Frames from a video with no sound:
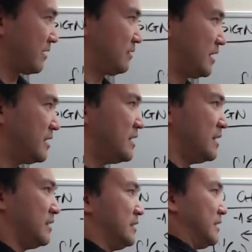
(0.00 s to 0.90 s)
Okay,
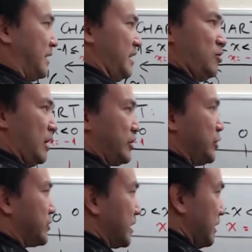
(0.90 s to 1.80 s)
anyone
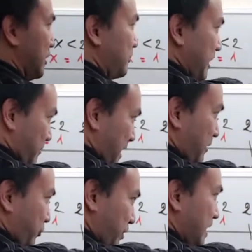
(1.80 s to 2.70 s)
choosing a little bit
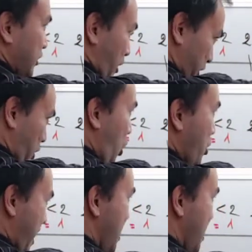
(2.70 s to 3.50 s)
above 3 is also okay,